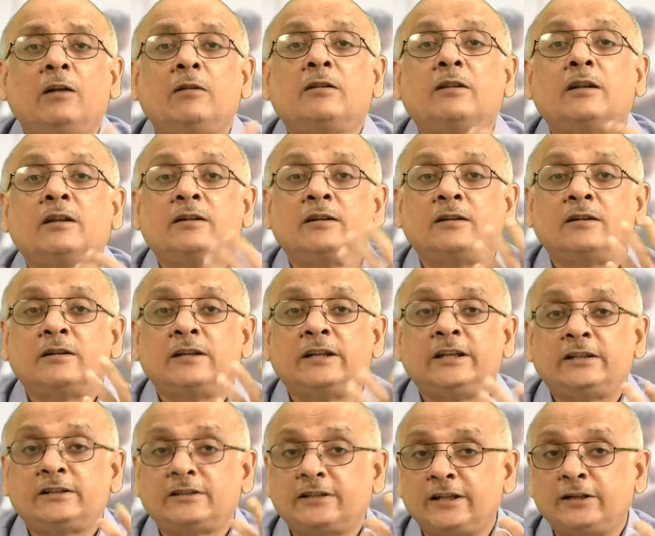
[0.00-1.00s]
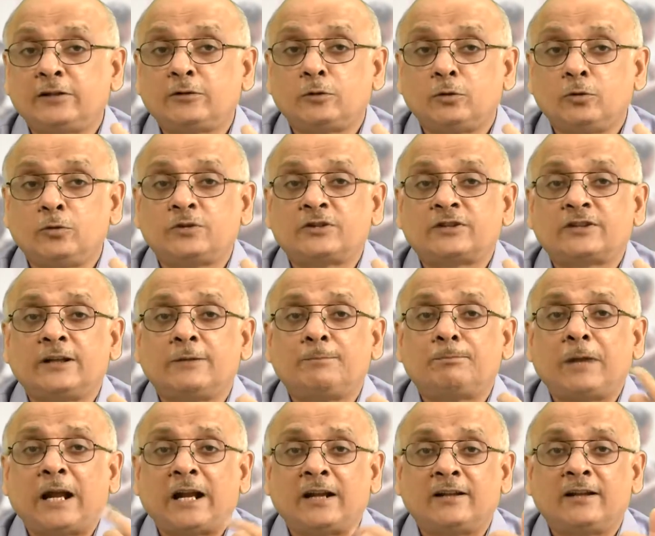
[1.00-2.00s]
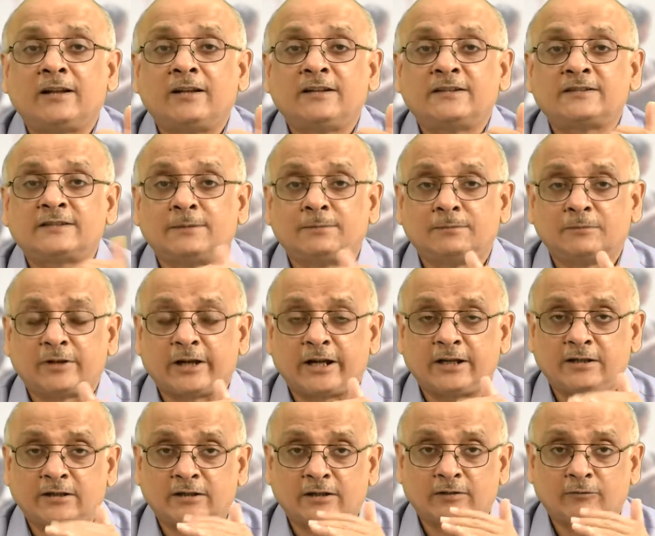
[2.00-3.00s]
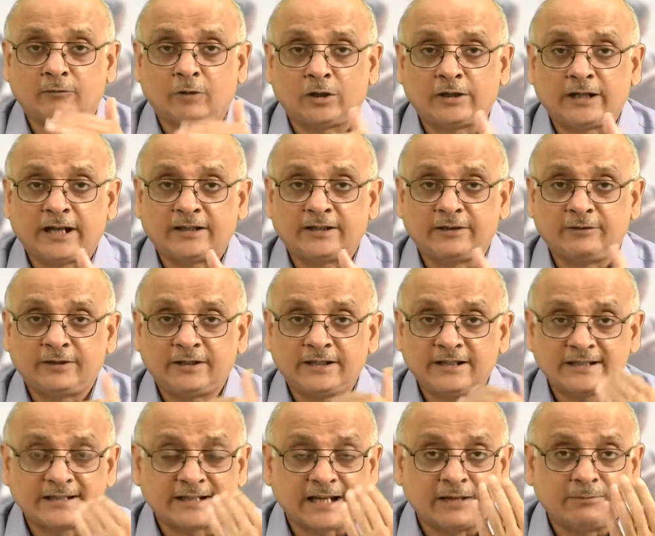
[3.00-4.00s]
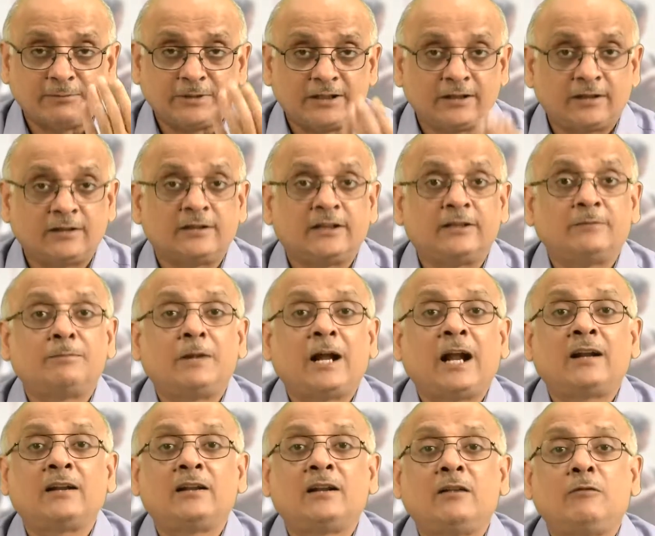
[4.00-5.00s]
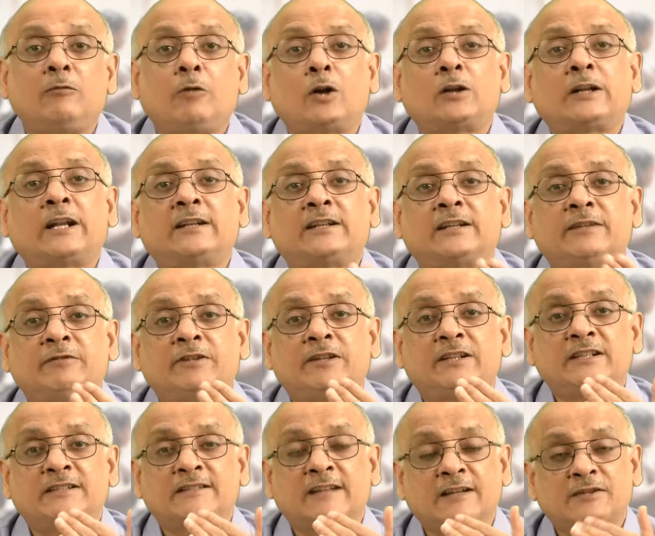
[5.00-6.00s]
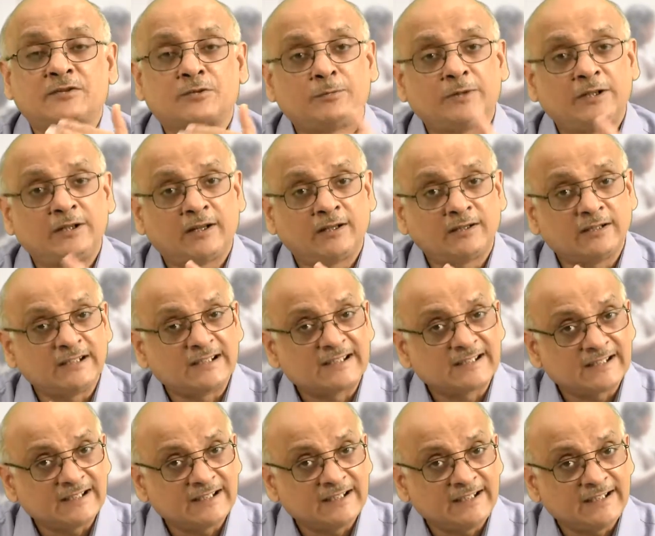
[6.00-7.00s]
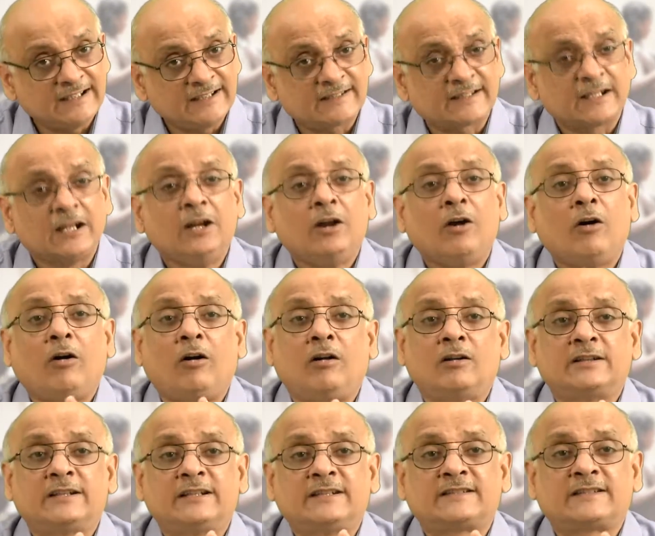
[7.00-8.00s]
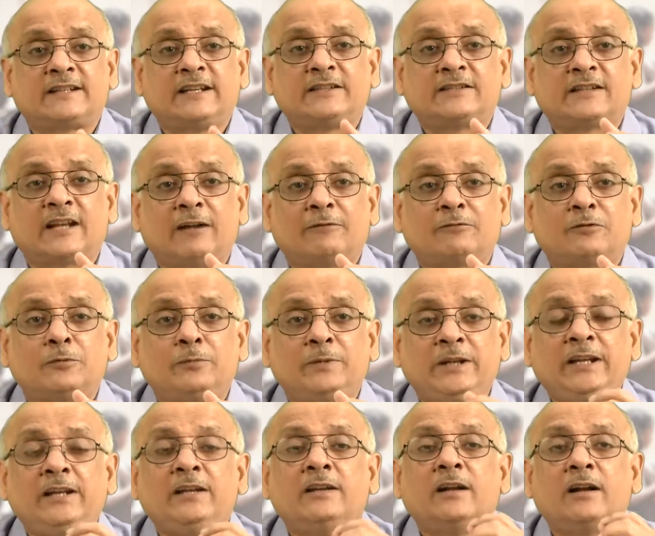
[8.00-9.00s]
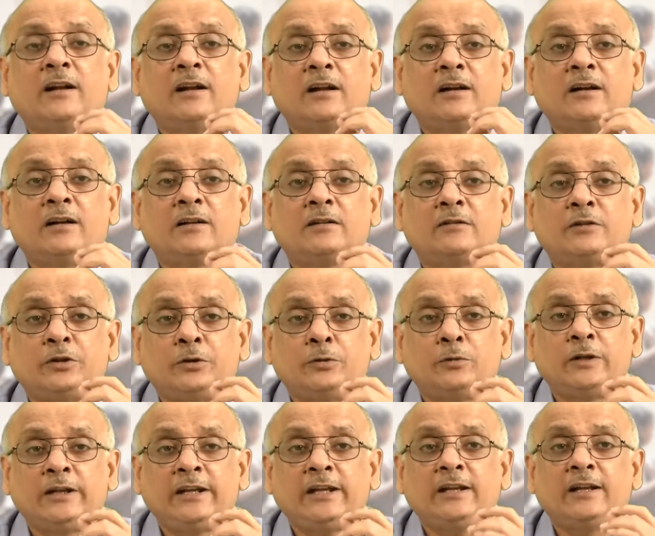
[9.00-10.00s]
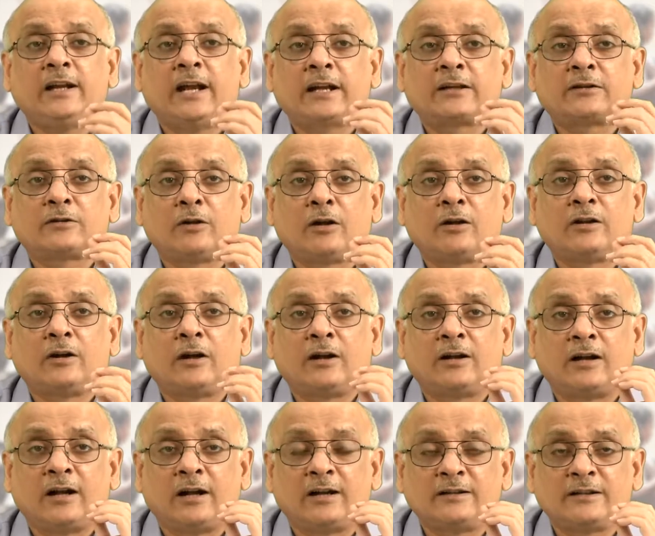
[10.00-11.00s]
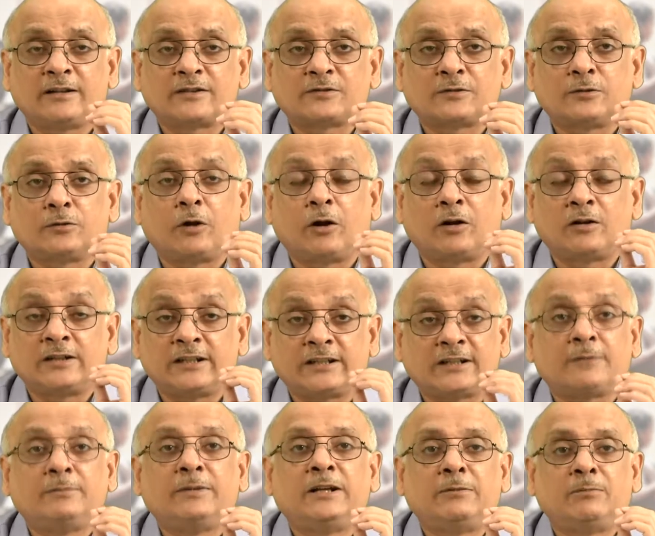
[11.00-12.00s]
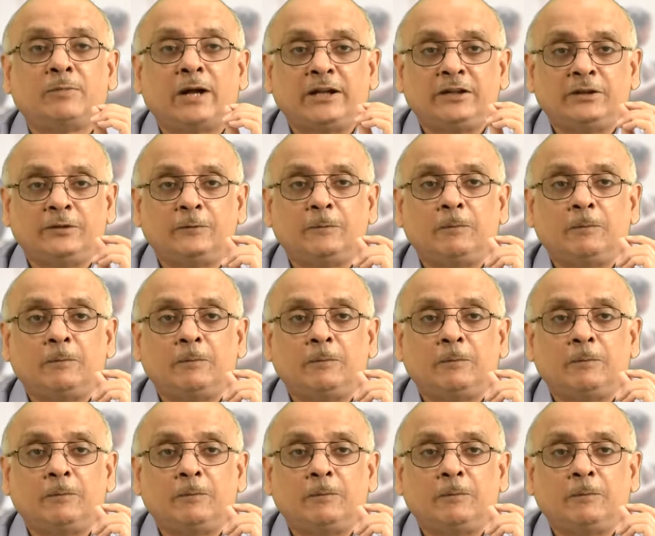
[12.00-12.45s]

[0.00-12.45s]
It includes the parallelism, right? What activities can be done in parallel, what activities has to be done in series. All these things have to be duly understood or determined by you.